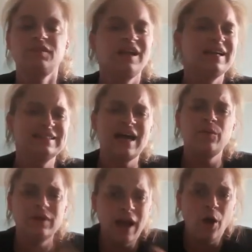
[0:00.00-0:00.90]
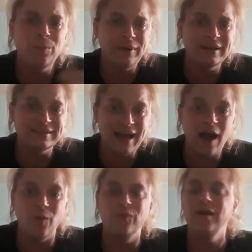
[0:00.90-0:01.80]
because that would help us
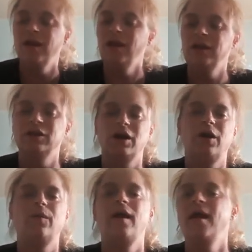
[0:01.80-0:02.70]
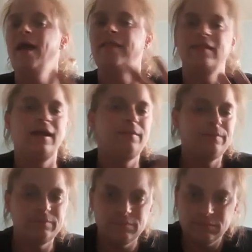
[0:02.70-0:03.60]
out, you know, and
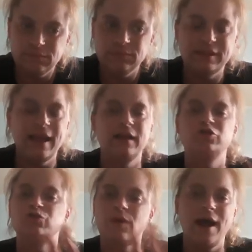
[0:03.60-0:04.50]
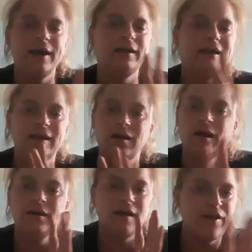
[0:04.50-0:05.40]
then try to get
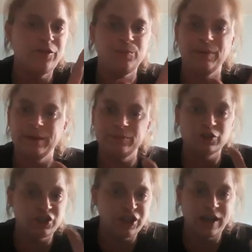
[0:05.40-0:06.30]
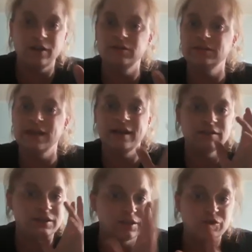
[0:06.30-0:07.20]
on other people's channels
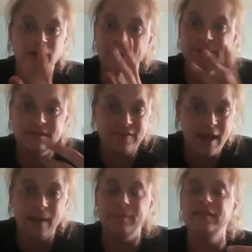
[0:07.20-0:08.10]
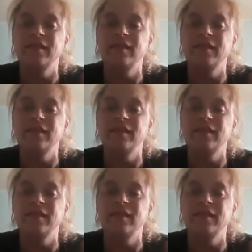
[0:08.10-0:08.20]
and subscribe to them, and